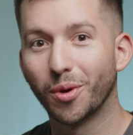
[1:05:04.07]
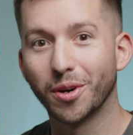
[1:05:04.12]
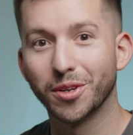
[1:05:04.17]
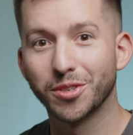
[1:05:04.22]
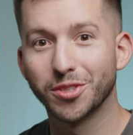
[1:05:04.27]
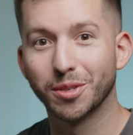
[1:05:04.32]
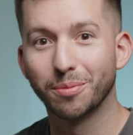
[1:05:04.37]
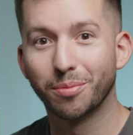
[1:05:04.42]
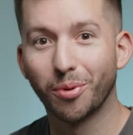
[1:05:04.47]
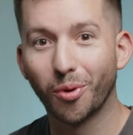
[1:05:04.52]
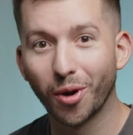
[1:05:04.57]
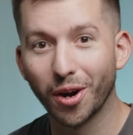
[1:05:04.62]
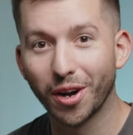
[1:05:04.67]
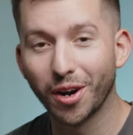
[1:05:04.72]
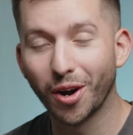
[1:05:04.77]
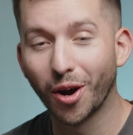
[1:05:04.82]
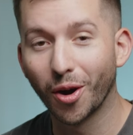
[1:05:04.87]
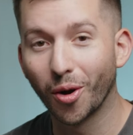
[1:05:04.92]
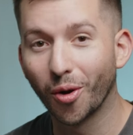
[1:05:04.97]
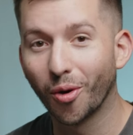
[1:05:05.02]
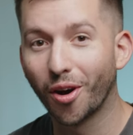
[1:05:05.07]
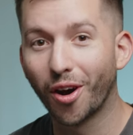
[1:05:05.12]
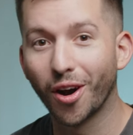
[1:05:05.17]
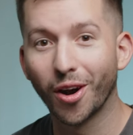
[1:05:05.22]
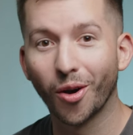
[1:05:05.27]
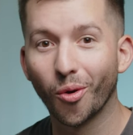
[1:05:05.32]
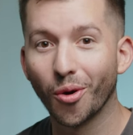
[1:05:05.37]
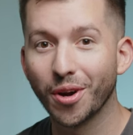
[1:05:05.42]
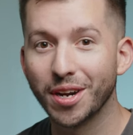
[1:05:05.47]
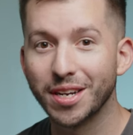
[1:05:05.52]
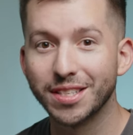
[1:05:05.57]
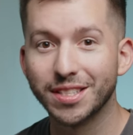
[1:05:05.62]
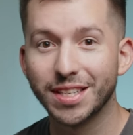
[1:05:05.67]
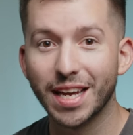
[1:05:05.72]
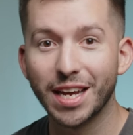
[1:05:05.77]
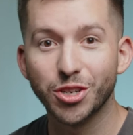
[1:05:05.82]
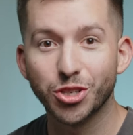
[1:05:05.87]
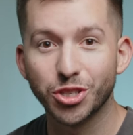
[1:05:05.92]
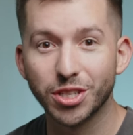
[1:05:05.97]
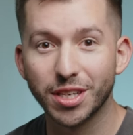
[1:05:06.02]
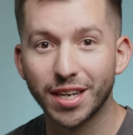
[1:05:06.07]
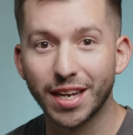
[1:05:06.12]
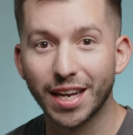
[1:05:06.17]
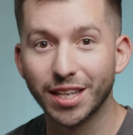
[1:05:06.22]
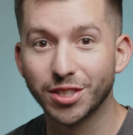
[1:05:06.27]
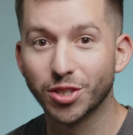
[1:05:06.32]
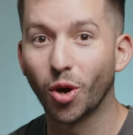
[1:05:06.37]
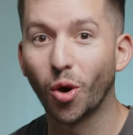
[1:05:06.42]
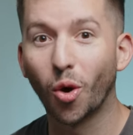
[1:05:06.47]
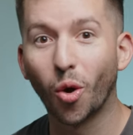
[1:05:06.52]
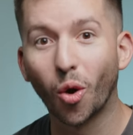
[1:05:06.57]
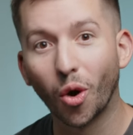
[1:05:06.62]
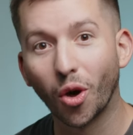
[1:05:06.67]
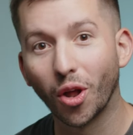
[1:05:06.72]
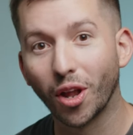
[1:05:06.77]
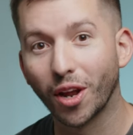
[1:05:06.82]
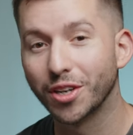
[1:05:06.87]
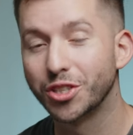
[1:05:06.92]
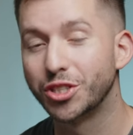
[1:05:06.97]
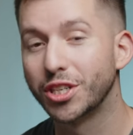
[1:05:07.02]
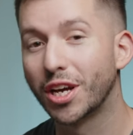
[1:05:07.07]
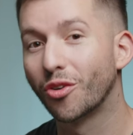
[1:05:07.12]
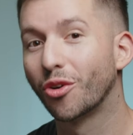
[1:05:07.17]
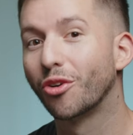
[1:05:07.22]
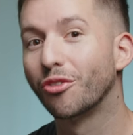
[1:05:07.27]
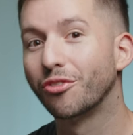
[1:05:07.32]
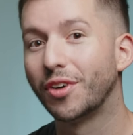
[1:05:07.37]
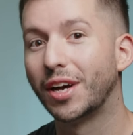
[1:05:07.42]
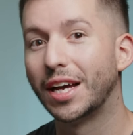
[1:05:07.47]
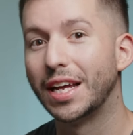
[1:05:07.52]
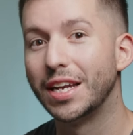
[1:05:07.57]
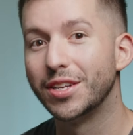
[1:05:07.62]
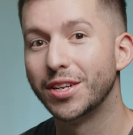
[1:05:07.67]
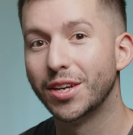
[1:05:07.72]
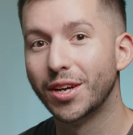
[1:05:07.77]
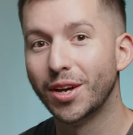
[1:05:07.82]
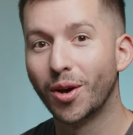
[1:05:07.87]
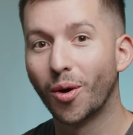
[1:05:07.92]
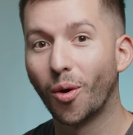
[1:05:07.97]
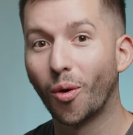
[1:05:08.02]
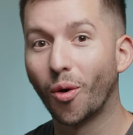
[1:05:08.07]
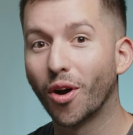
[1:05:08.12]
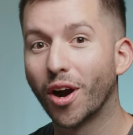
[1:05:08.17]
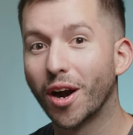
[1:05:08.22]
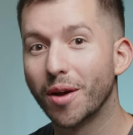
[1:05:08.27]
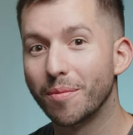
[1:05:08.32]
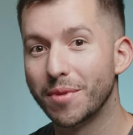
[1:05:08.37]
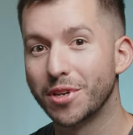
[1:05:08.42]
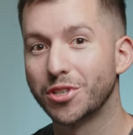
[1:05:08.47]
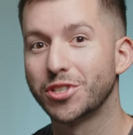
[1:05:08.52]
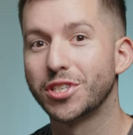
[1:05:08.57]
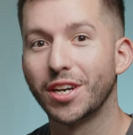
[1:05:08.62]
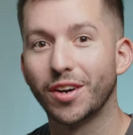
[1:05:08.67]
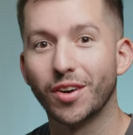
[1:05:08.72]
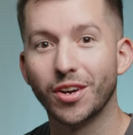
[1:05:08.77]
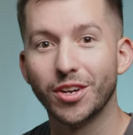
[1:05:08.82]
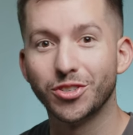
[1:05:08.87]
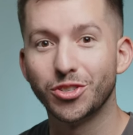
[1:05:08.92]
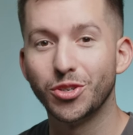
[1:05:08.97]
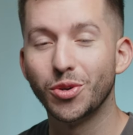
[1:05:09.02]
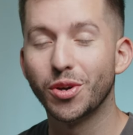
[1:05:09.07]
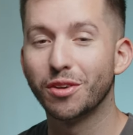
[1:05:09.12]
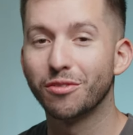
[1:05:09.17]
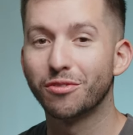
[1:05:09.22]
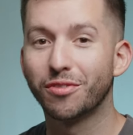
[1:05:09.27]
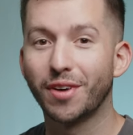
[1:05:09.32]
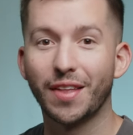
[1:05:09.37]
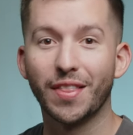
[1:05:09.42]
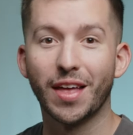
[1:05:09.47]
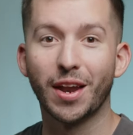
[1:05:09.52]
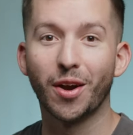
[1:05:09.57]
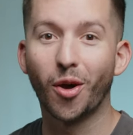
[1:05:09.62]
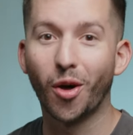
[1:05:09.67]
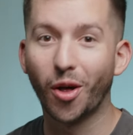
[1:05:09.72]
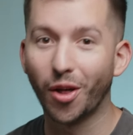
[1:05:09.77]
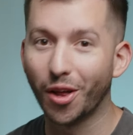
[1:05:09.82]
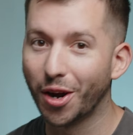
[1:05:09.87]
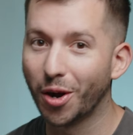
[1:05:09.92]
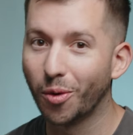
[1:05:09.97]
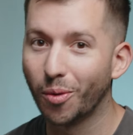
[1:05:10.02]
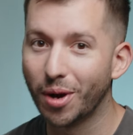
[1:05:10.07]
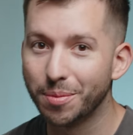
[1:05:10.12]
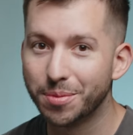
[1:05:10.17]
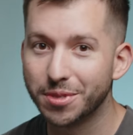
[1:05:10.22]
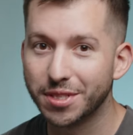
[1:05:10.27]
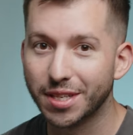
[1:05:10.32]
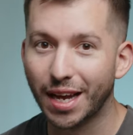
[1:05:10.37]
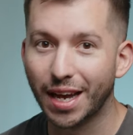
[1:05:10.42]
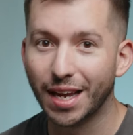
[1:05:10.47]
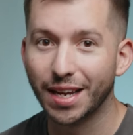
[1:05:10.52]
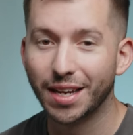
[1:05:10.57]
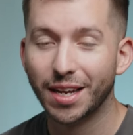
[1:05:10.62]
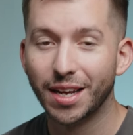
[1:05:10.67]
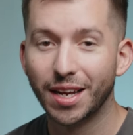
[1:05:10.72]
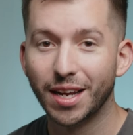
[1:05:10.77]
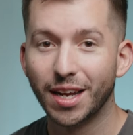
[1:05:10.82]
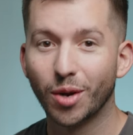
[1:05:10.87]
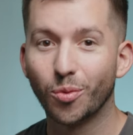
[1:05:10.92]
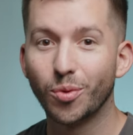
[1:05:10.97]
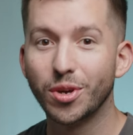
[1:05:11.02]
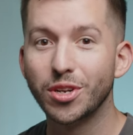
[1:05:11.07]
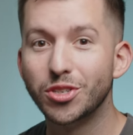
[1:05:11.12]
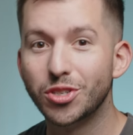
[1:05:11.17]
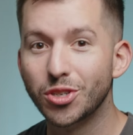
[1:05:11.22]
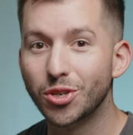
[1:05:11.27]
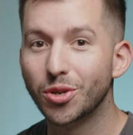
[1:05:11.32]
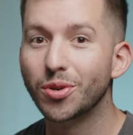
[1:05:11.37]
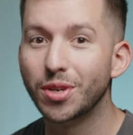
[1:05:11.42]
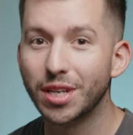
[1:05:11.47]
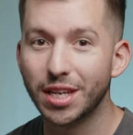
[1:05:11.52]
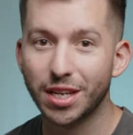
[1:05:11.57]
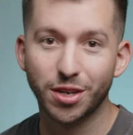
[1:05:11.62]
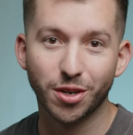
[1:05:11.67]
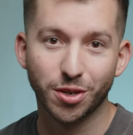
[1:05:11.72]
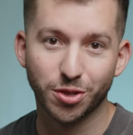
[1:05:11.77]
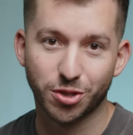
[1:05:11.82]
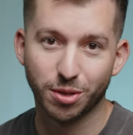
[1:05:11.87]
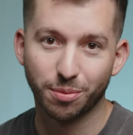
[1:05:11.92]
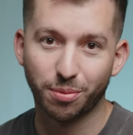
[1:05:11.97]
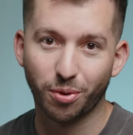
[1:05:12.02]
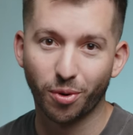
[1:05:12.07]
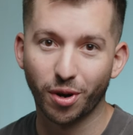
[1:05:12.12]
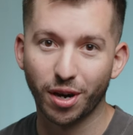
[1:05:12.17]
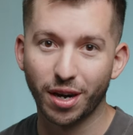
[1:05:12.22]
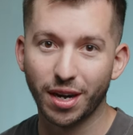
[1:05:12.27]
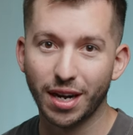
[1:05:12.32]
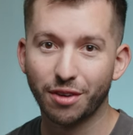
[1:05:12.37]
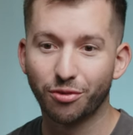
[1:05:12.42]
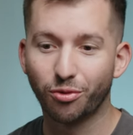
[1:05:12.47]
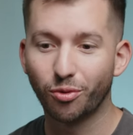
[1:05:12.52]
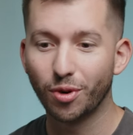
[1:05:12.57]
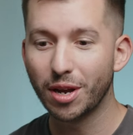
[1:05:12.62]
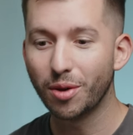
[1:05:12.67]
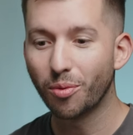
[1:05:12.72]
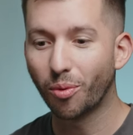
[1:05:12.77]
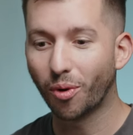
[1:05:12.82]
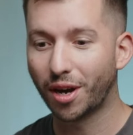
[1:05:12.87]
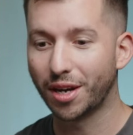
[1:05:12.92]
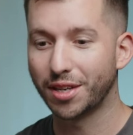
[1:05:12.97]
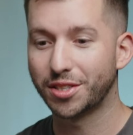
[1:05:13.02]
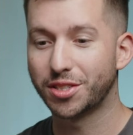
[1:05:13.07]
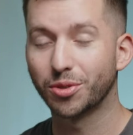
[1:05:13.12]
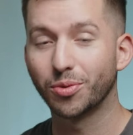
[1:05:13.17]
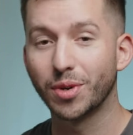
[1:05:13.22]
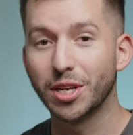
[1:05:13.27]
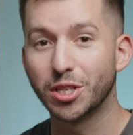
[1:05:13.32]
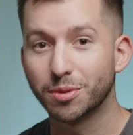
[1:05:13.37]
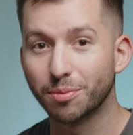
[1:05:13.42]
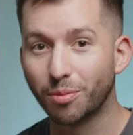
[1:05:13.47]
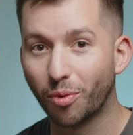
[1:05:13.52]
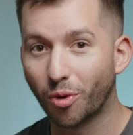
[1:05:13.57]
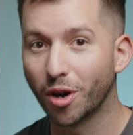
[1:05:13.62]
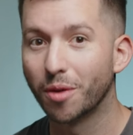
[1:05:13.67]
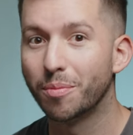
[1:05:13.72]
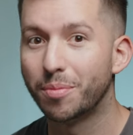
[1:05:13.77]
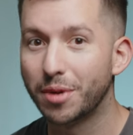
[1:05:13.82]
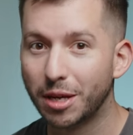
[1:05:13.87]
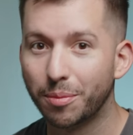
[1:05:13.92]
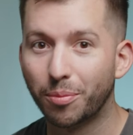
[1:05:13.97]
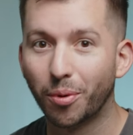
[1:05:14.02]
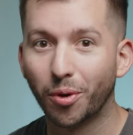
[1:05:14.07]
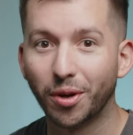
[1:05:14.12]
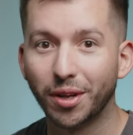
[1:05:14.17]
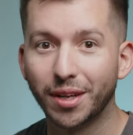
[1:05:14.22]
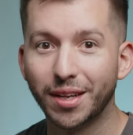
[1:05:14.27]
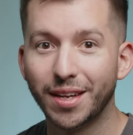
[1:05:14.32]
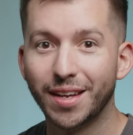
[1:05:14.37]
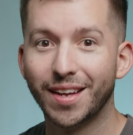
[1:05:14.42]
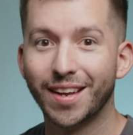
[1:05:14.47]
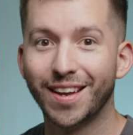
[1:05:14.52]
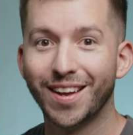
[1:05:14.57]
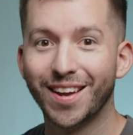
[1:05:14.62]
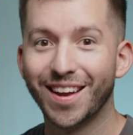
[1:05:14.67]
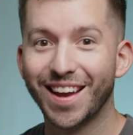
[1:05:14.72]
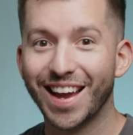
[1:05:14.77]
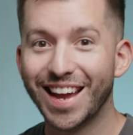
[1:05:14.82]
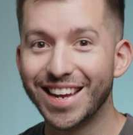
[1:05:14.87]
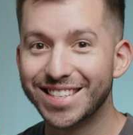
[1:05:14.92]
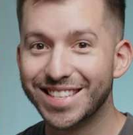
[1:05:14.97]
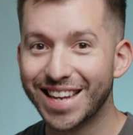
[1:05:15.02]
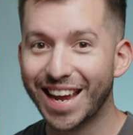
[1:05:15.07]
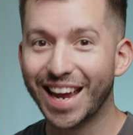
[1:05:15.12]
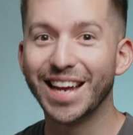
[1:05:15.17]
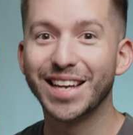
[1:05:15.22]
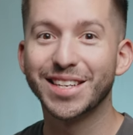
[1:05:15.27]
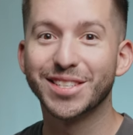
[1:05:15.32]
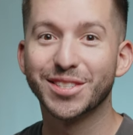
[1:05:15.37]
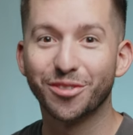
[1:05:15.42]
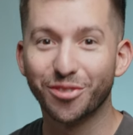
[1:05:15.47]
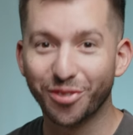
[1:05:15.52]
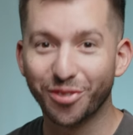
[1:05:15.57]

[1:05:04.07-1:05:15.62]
you want to support our, our organization as a whole, our general fund, or our missionaries, you can find that all on our website. We do need your support. If we want to reach more people, it takes